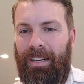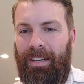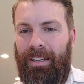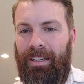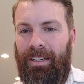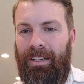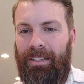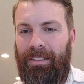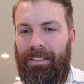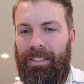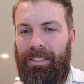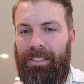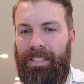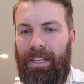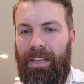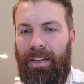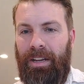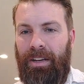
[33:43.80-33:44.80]
oh,
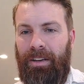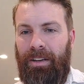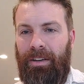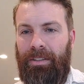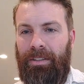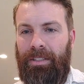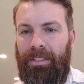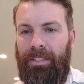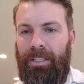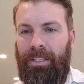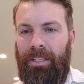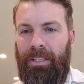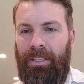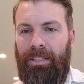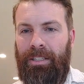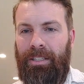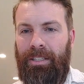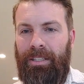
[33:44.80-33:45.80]
let's see here.
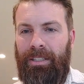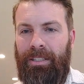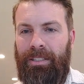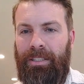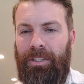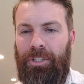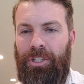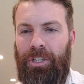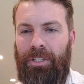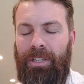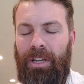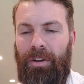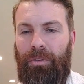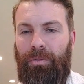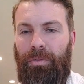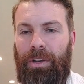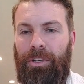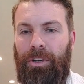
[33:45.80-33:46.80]
Did, the
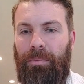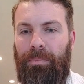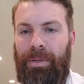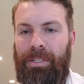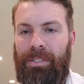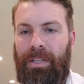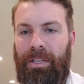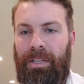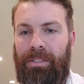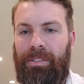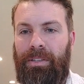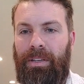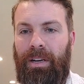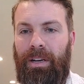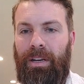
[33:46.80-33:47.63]
shutdown affect your business?